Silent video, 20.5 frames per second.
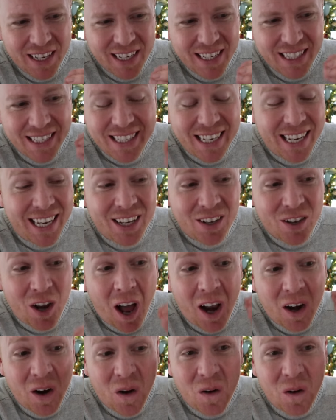seeing
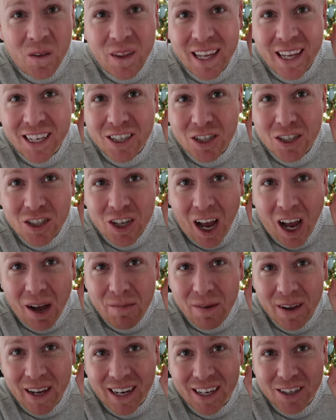not only a
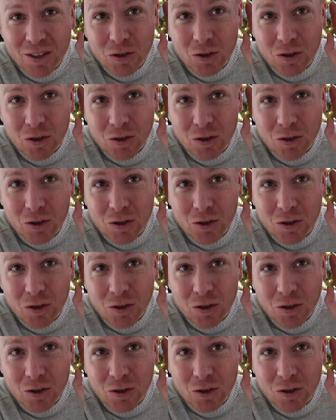shopping